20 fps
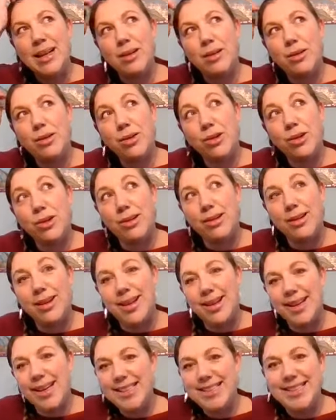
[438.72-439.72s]
Or
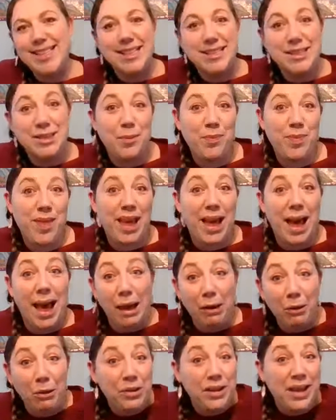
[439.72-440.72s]
is that something
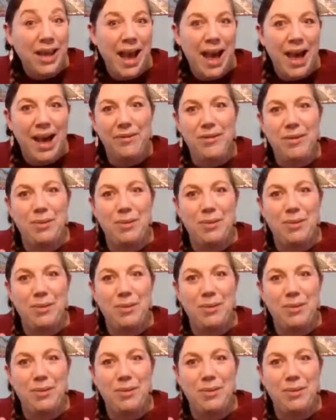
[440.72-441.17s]
I only have?